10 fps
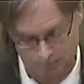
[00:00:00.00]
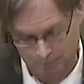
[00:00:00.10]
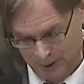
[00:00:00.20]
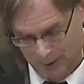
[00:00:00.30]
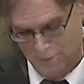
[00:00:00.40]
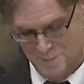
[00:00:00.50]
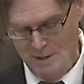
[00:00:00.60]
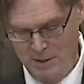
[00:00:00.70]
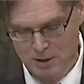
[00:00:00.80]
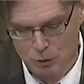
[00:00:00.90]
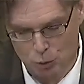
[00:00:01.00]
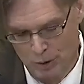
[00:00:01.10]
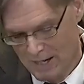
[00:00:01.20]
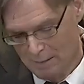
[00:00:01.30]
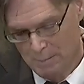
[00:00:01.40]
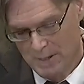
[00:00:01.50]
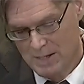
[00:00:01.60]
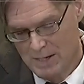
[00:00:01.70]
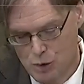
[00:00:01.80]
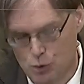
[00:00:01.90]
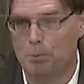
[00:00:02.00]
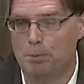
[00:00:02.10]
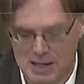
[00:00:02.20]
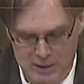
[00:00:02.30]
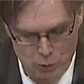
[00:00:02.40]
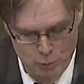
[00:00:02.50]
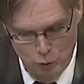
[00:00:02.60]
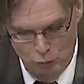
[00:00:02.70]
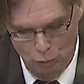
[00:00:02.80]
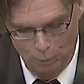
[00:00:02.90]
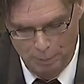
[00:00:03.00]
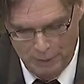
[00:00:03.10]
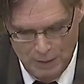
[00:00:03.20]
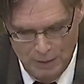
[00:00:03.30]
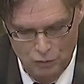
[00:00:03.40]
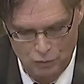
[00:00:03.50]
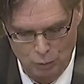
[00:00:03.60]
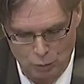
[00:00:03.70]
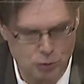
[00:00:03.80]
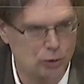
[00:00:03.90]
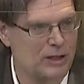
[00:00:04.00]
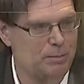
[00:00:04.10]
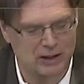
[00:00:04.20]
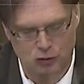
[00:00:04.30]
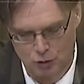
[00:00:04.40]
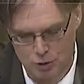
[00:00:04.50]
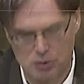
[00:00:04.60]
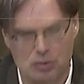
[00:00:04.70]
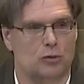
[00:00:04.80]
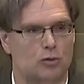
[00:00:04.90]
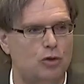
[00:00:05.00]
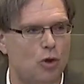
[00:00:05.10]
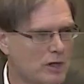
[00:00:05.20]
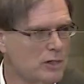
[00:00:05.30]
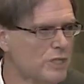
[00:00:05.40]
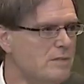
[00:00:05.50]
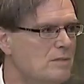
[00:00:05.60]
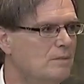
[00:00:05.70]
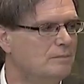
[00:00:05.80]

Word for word: Let me underscore that Armenia is complaining of